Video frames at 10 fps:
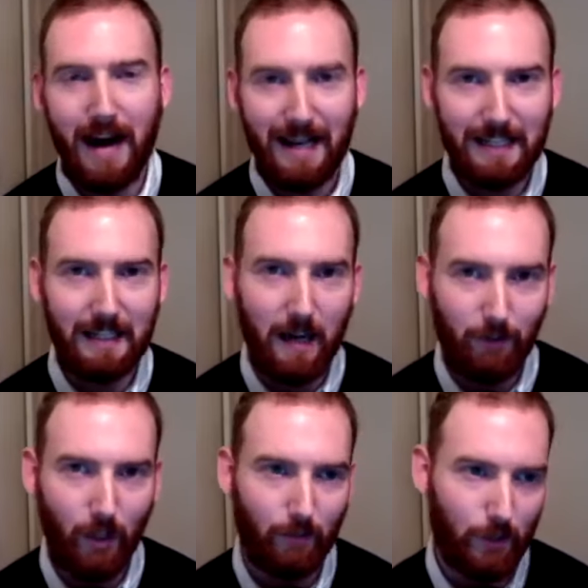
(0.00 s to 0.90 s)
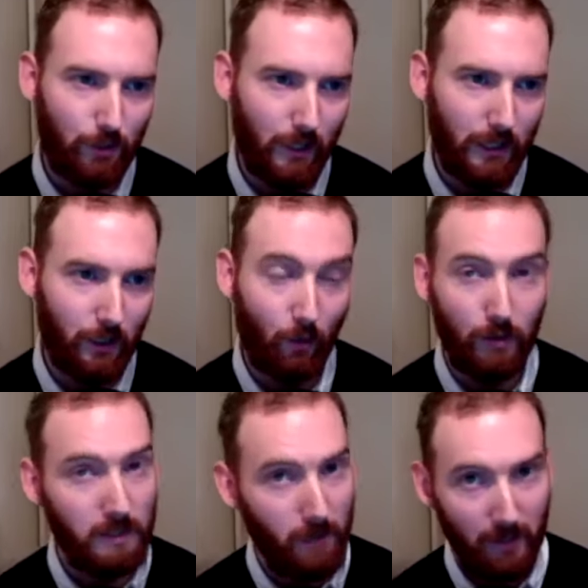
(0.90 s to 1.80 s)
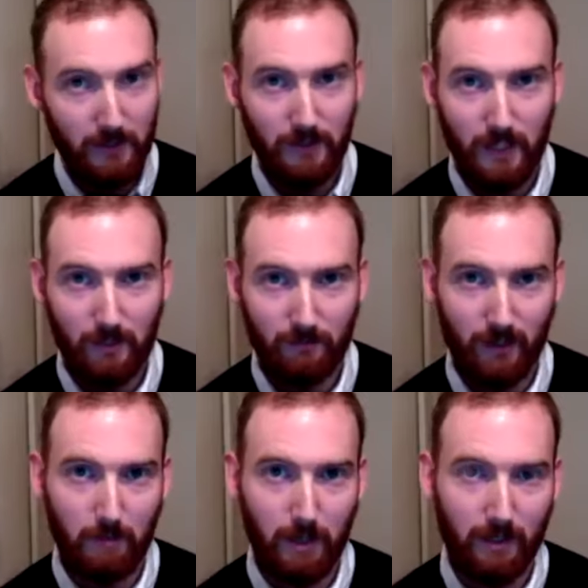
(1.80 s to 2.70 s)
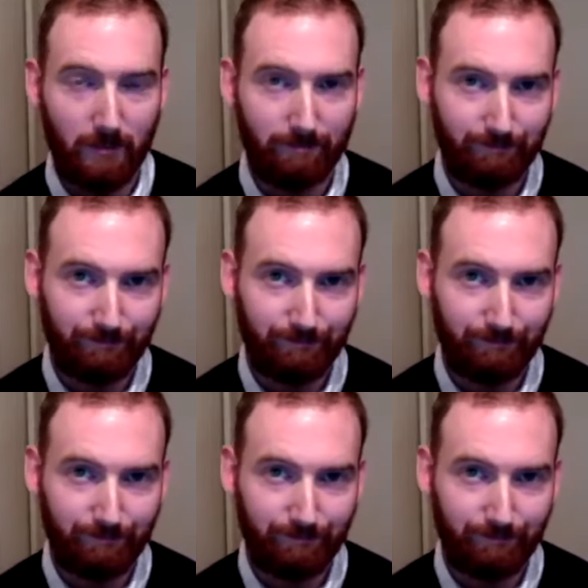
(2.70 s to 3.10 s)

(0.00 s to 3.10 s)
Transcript: any level of restriction or demonetization for that matter.